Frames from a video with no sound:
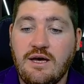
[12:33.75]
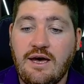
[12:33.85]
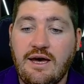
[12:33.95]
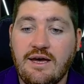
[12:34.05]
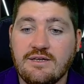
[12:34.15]

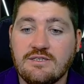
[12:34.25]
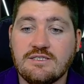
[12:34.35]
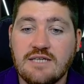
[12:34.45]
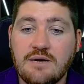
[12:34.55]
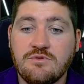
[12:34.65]
And
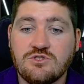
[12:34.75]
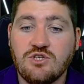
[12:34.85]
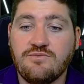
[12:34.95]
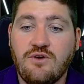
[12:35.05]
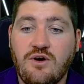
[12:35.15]
his numbers
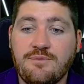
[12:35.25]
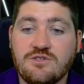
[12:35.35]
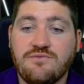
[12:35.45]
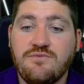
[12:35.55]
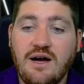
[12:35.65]
so far, he's
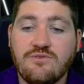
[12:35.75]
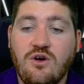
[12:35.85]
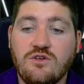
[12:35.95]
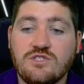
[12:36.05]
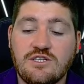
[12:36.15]
got 5
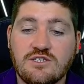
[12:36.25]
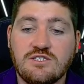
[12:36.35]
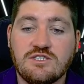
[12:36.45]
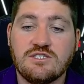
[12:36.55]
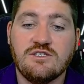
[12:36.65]
goals and an
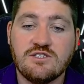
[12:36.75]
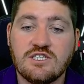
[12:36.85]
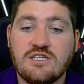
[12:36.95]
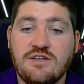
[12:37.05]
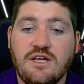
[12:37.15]
assist in
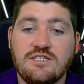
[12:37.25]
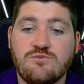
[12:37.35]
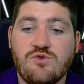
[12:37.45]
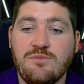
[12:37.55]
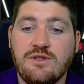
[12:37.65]
6 under-18
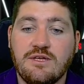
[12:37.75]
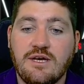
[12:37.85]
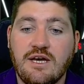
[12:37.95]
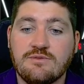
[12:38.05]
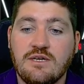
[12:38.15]
Premier League
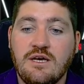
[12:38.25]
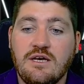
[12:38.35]
games.